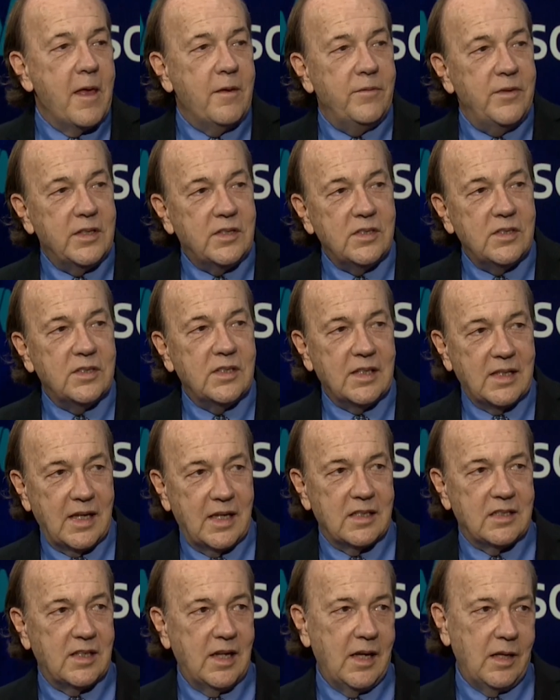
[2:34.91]
This is
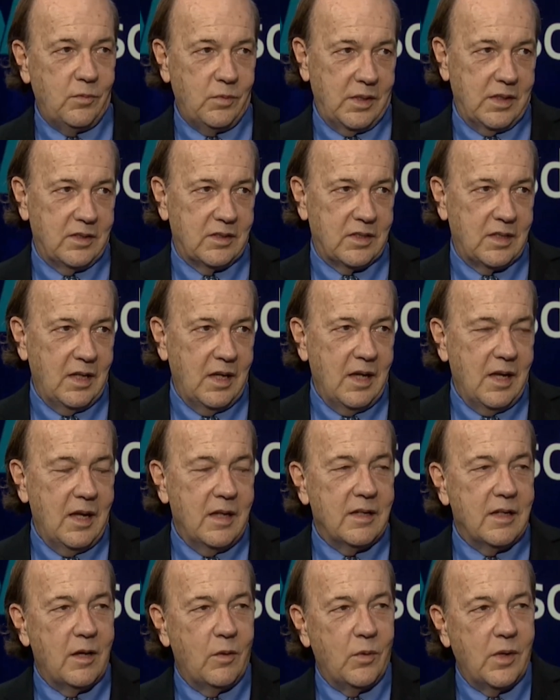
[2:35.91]
against headwinds.
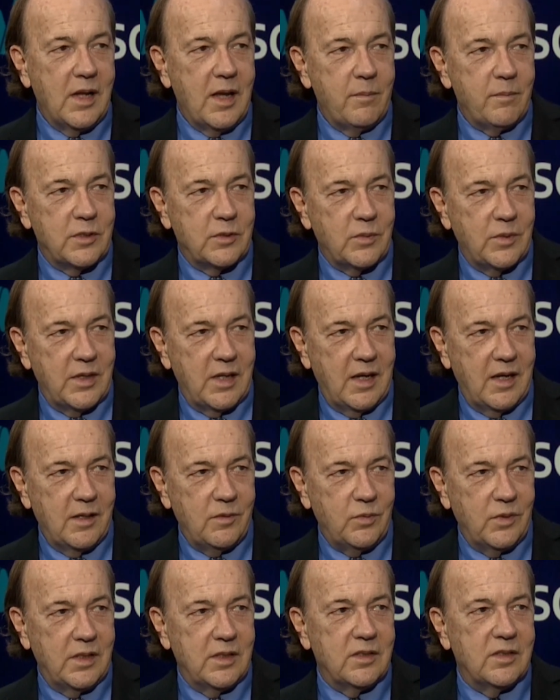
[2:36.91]
Mm-hmm. Now, what happens when the
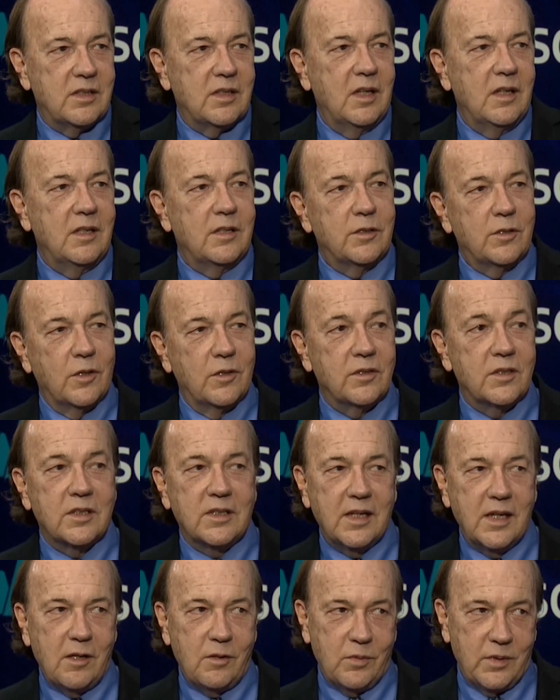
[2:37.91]
headwinds turn to
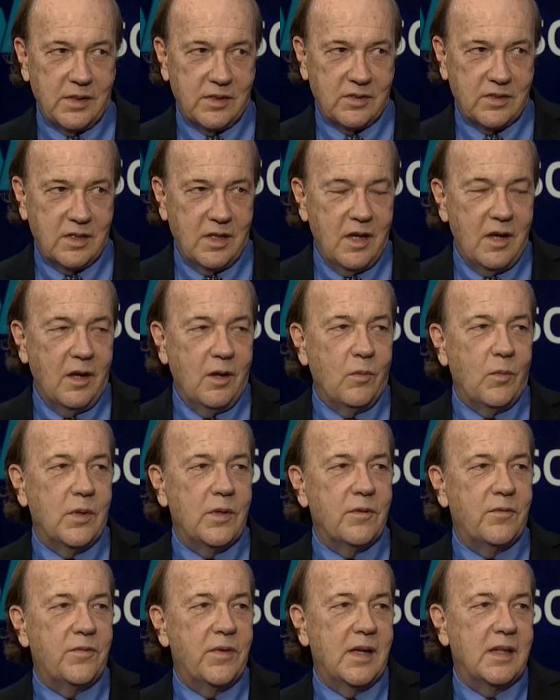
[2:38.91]
tailwinds?
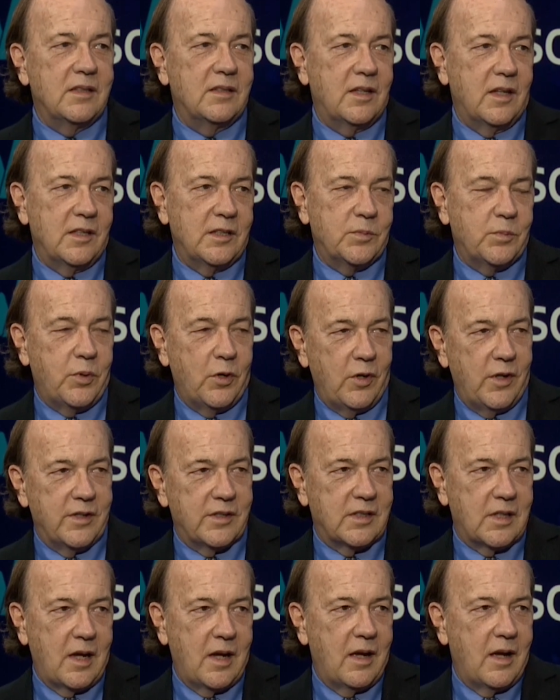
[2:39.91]
When the Fed does
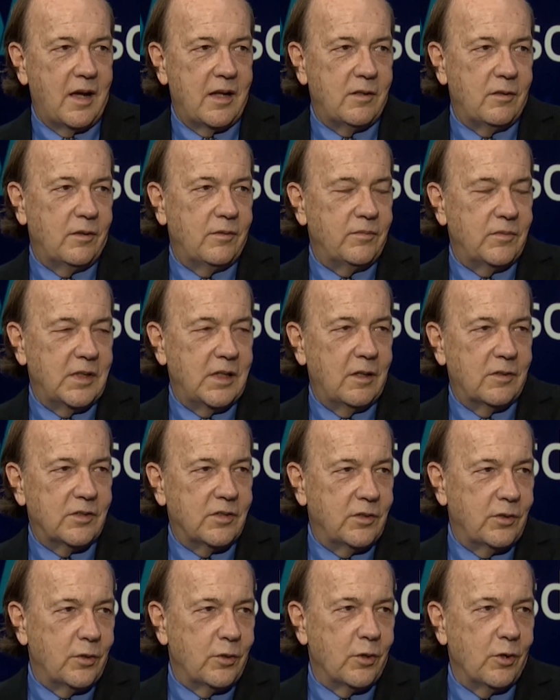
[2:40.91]
pause? I don't. You know,
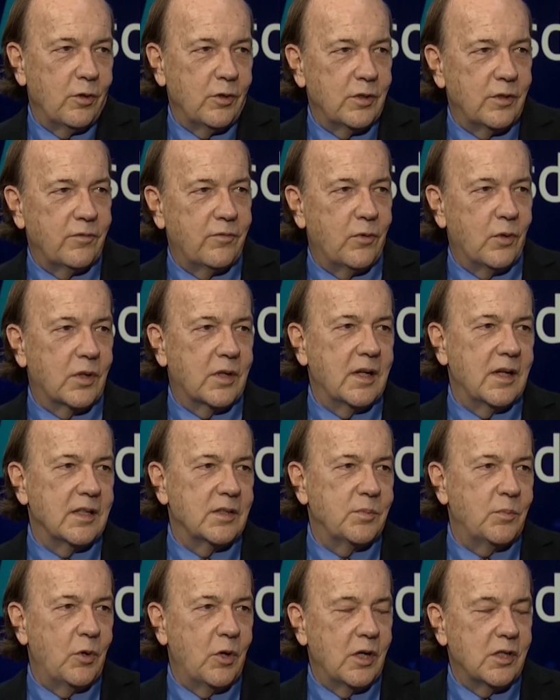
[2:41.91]
it's a little early to
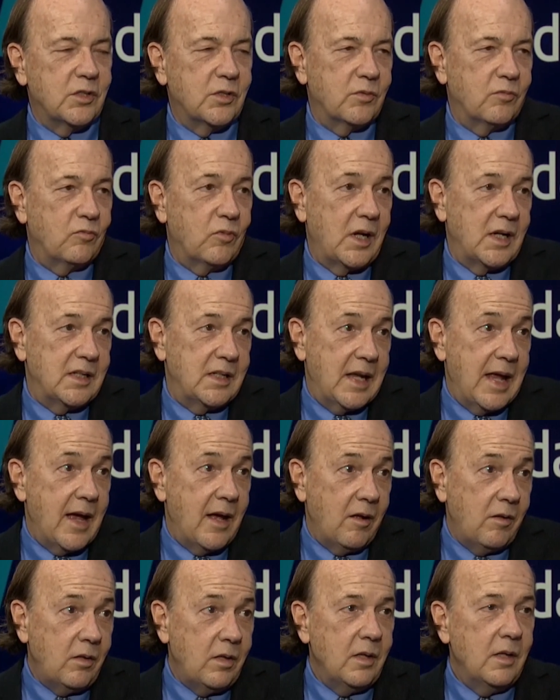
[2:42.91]
forecast March right
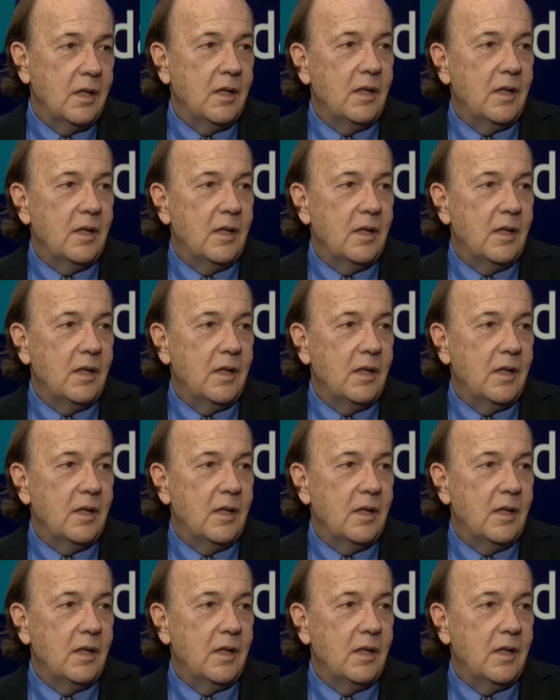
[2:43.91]
now.